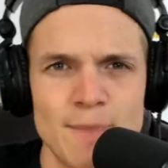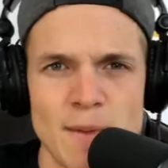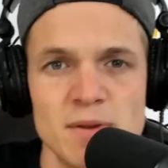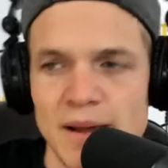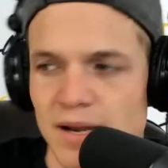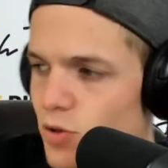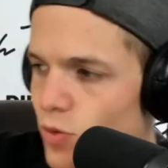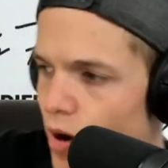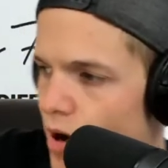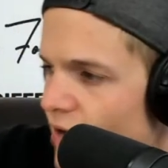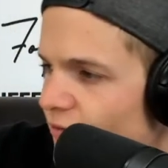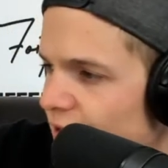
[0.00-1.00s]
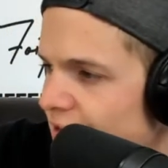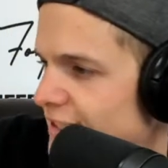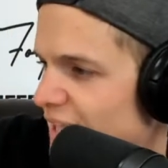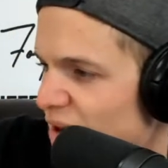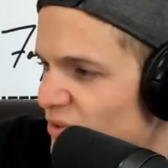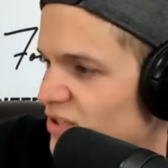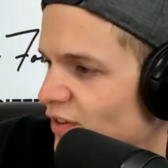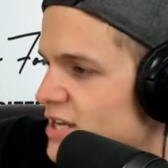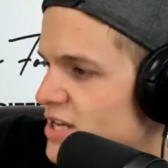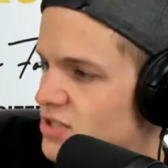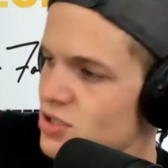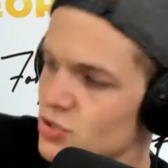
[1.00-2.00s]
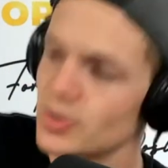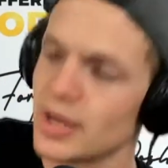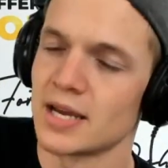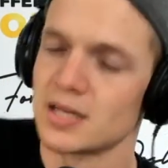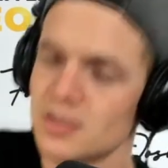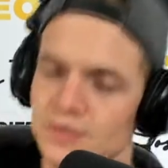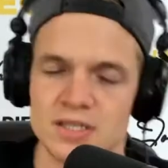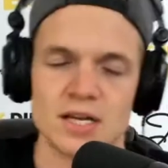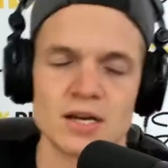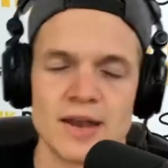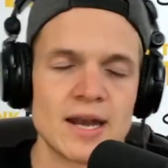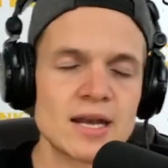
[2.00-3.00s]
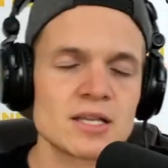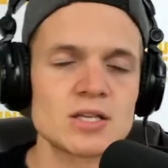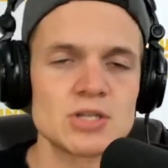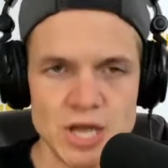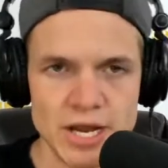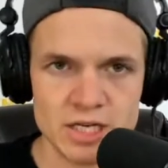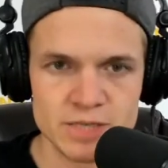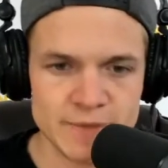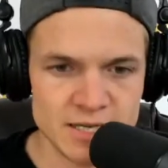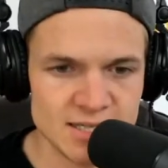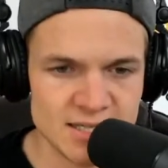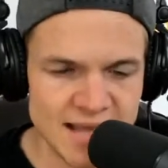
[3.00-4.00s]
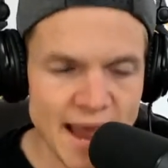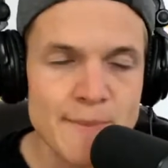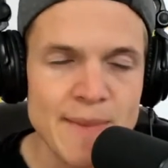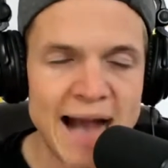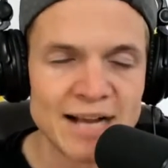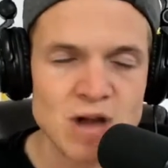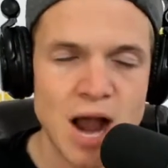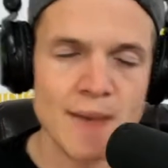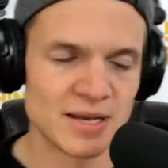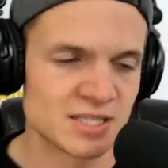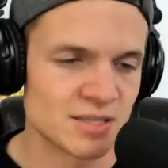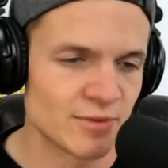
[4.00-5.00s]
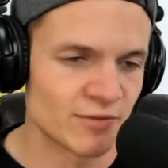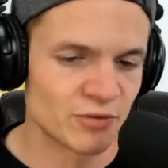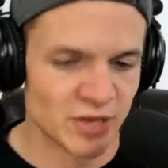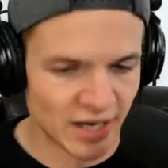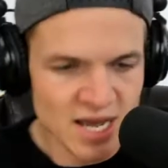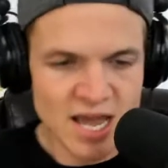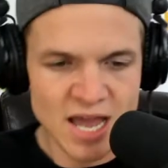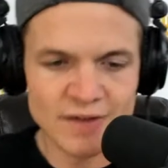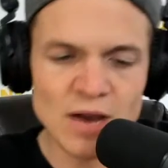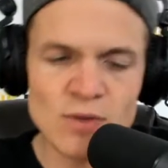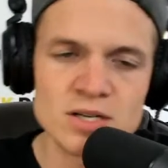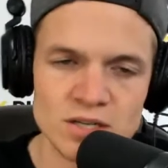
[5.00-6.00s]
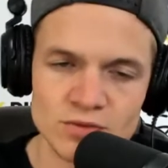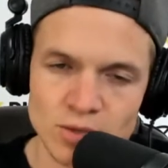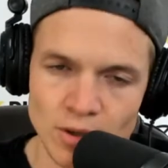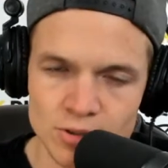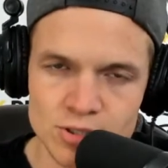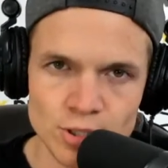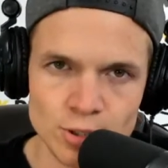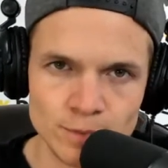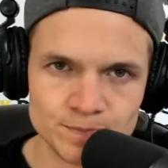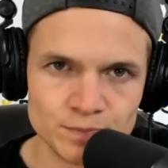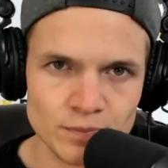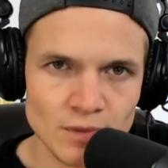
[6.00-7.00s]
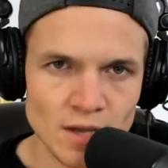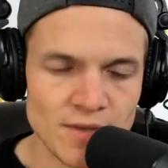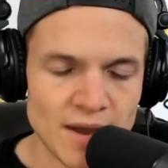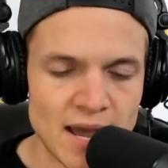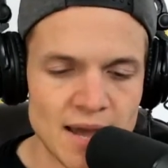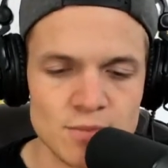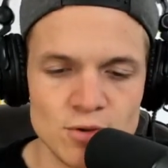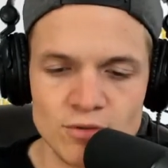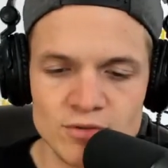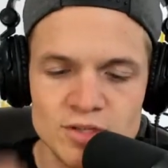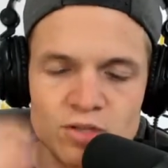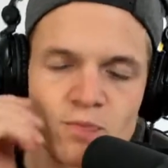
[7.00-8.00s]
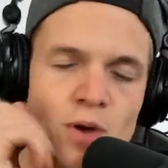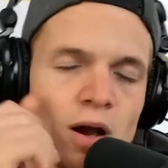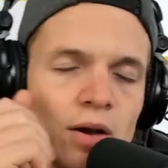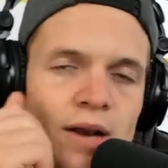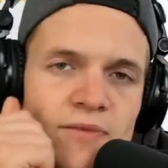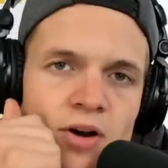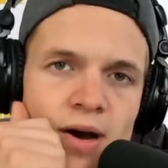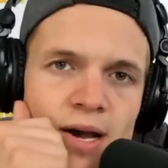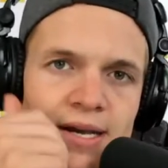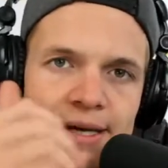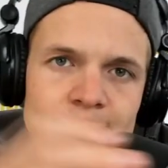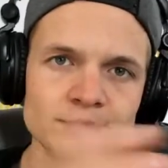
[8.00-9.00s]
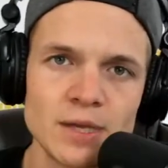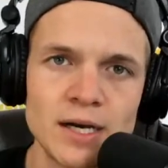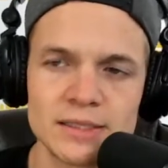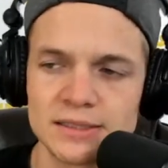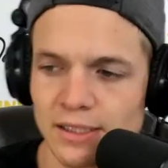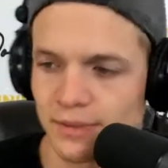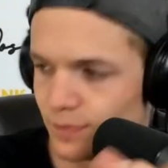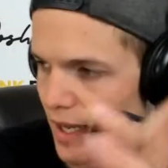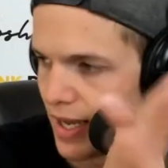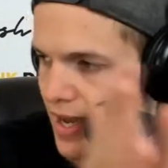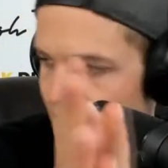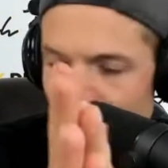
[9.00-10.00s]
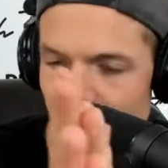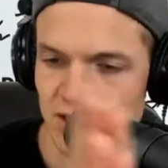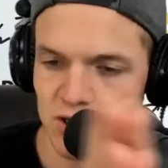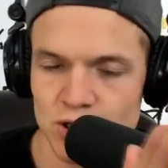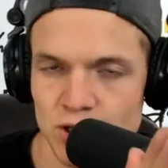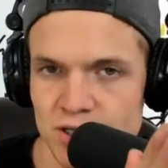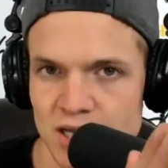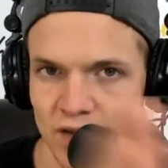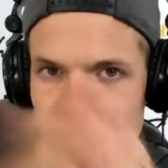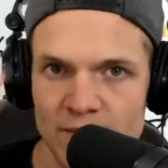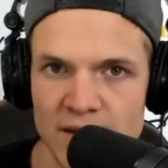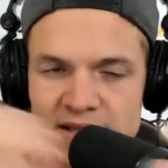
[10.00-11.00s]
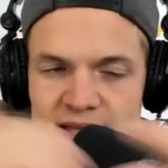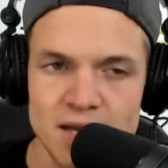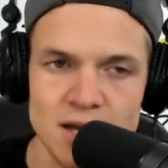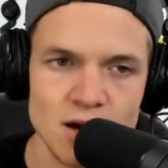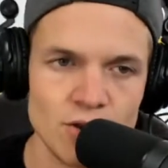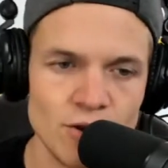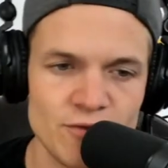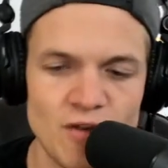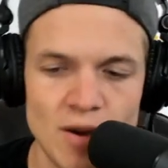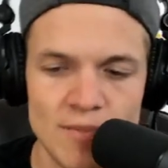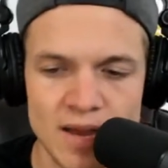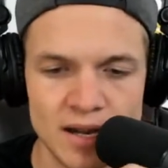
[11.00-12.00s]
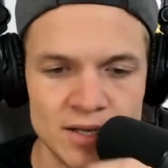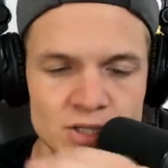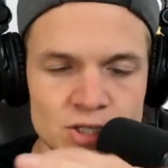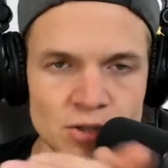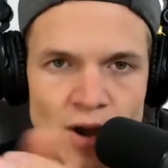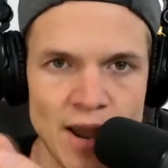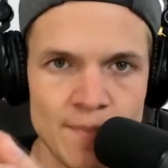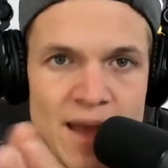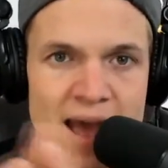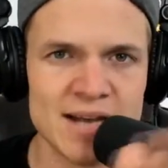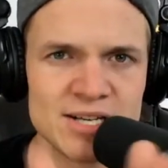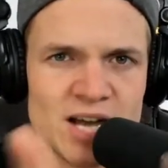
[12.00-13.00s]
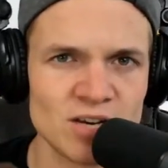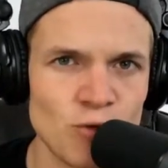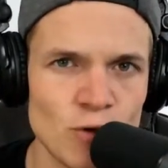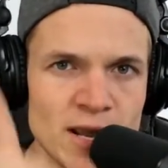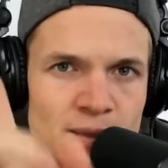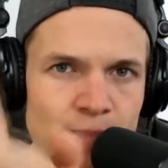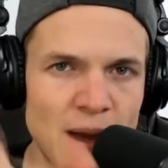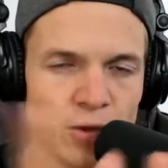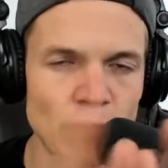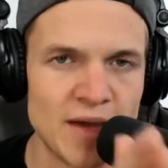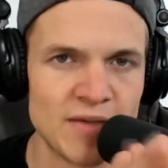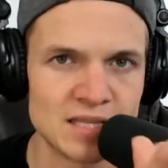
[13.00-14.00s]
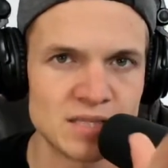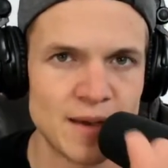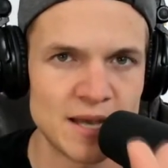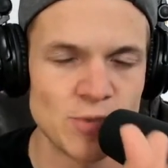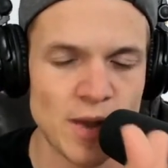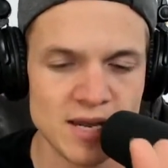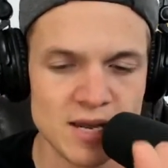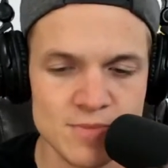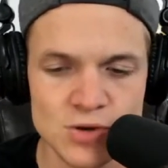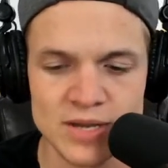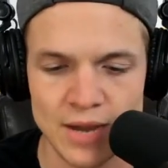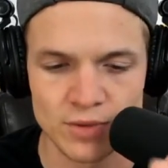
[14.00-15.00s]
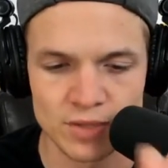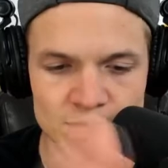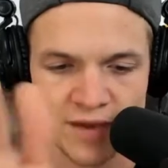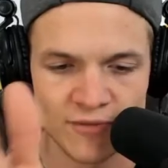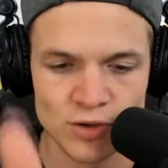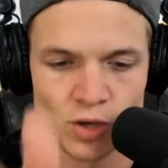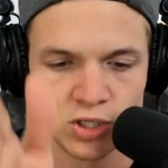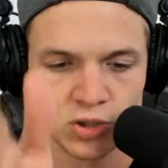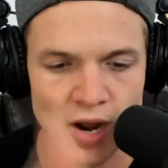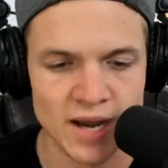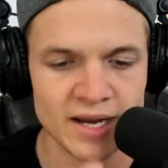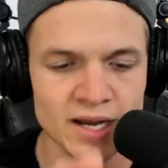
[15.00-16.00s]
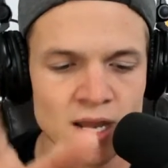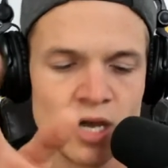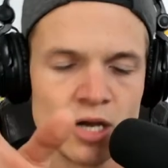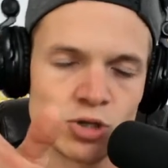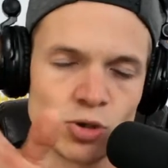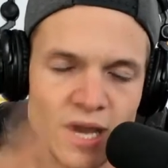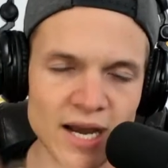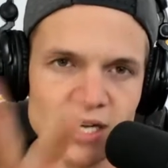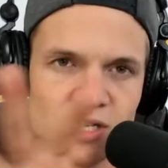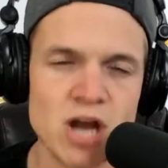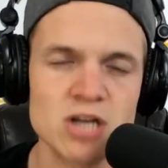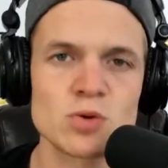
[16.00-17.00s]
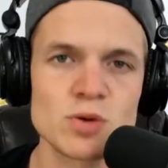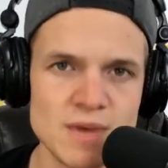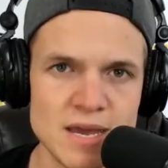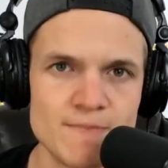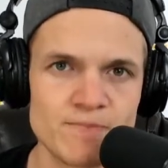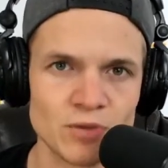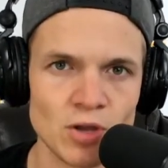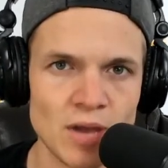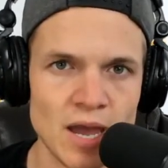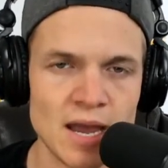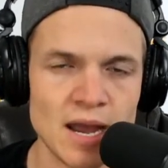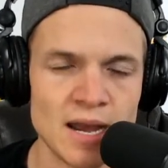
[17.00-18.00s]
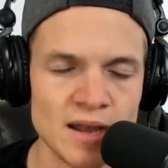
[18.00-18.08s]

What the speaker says: I'm in my new office. And what's funny is you can't even tell that anything changed because it's the same backdrop. That's the beautiful thing. If I wouldn't have told you that I had moved, you probably would have no idea, honestly. Because you couldn't tell it from this. Although if you follow me on Instagram, at Josh40, by the way, that's the best way to communicate with me if you are trying to get in touch with me. Okay.